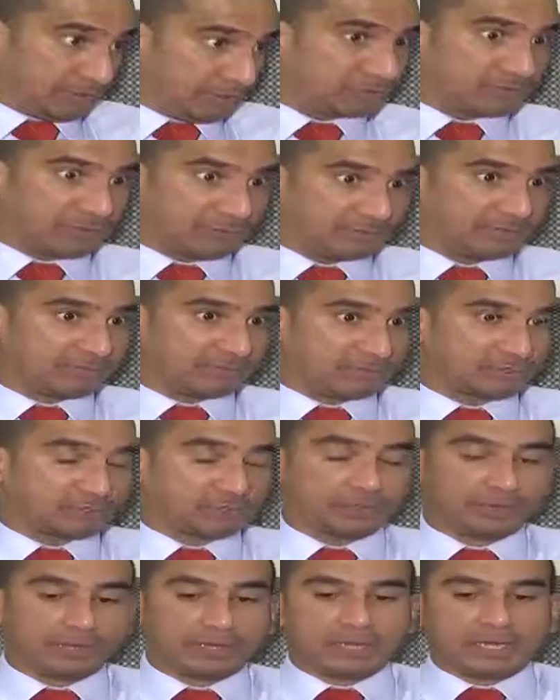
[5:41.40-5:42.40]
Disruptive
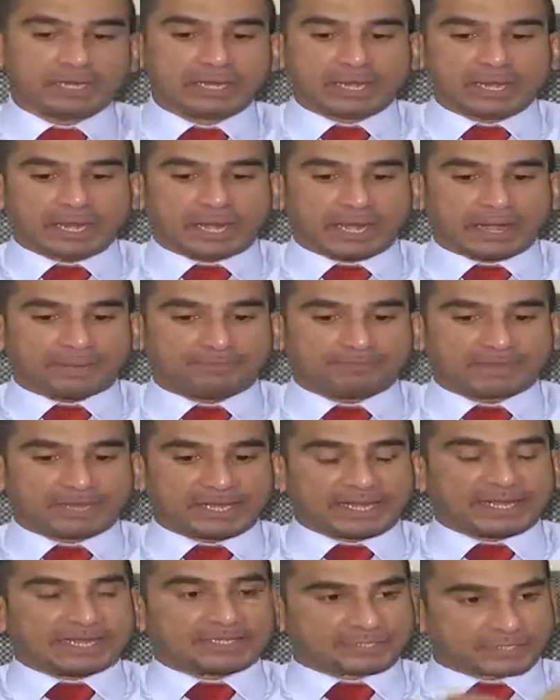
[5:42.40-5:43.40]
Vision
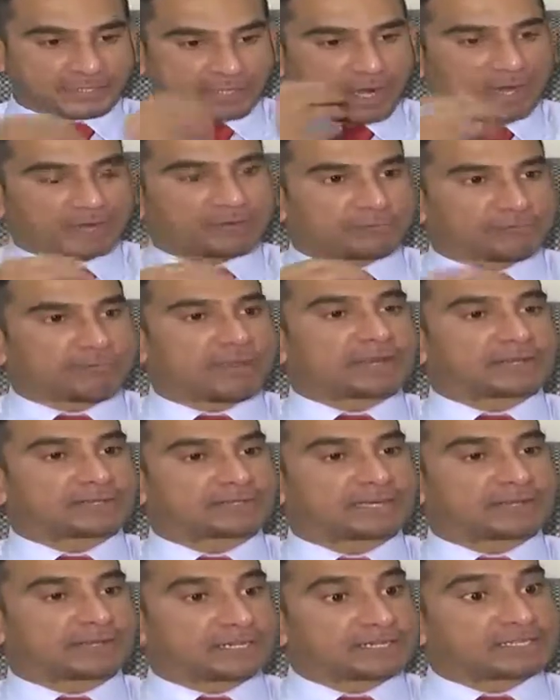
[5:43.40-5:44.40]
is the kind of
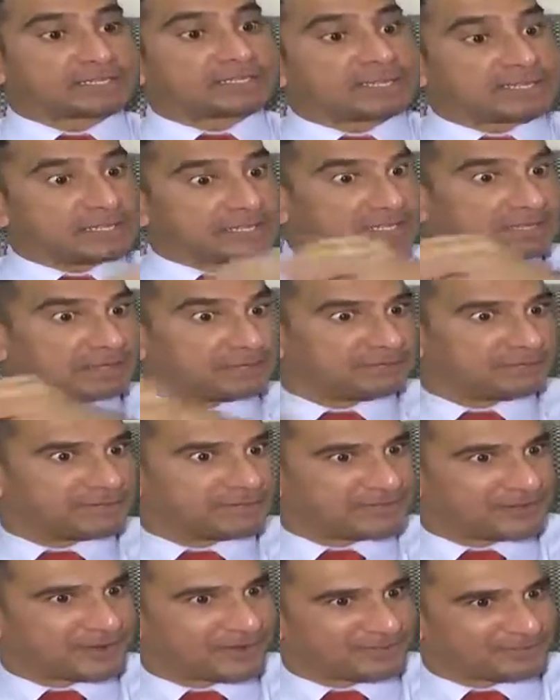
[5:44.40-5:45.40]
mindset that is needed in the
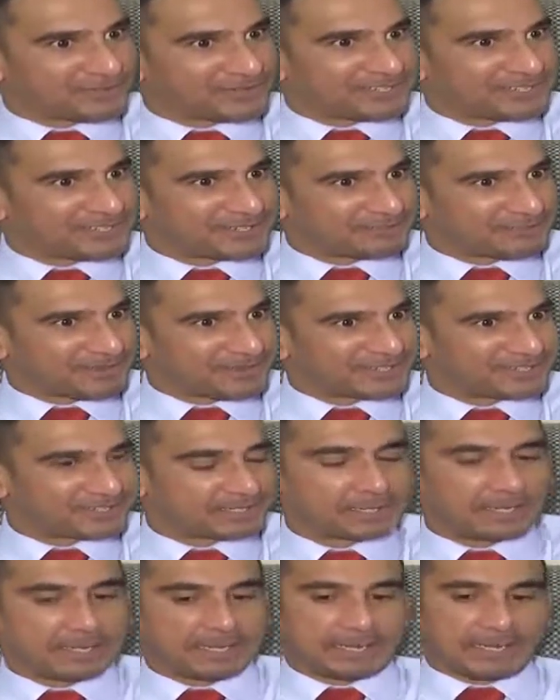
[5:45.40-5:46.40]
video conferencing space.
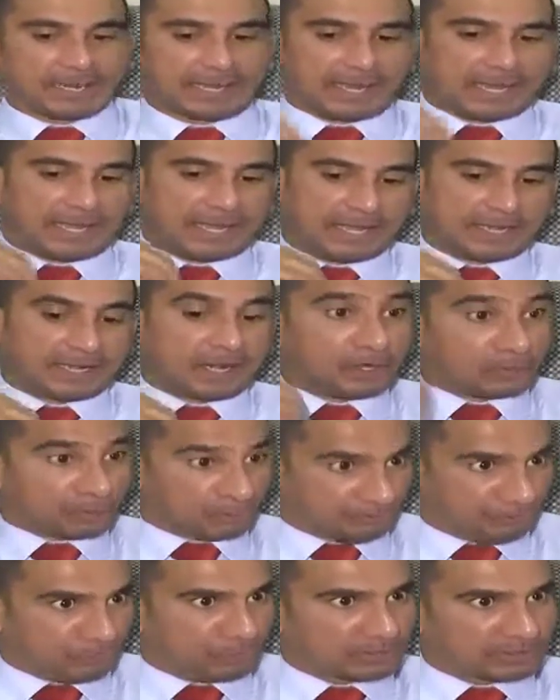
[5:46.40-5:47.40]
And I look
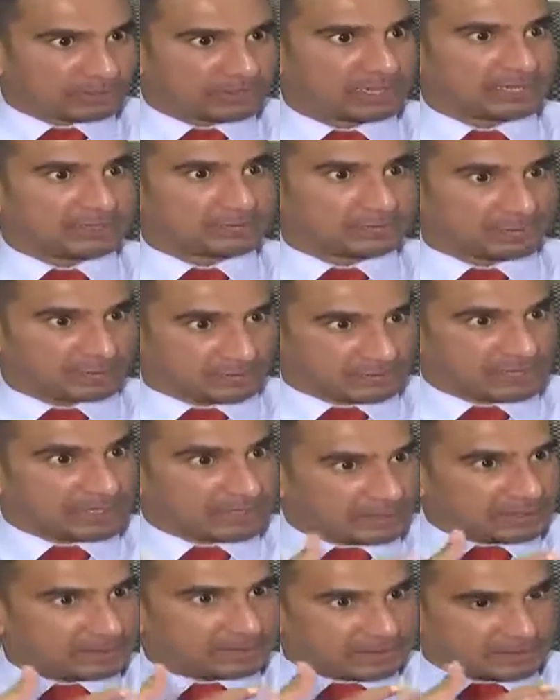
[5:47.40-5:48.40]
forward to that, as we'll see
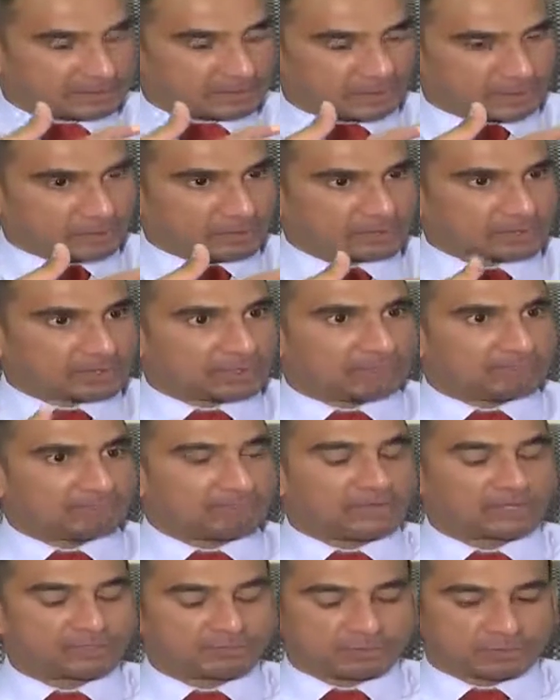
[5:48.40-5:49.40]
that closer
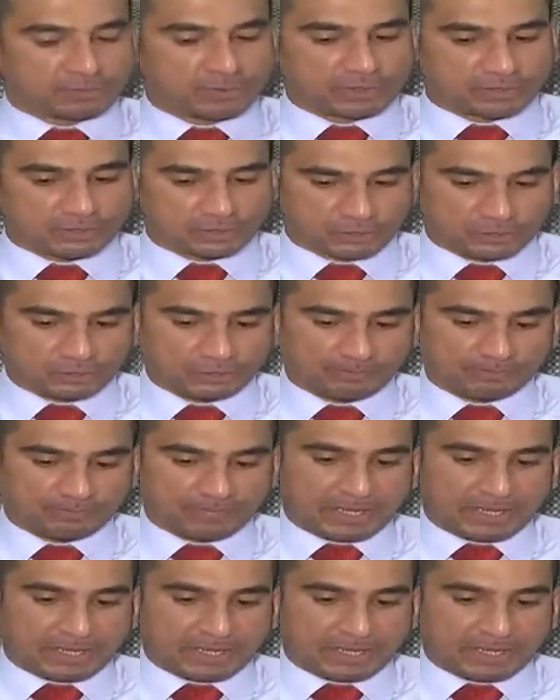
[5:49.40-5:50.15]
mesh between the two.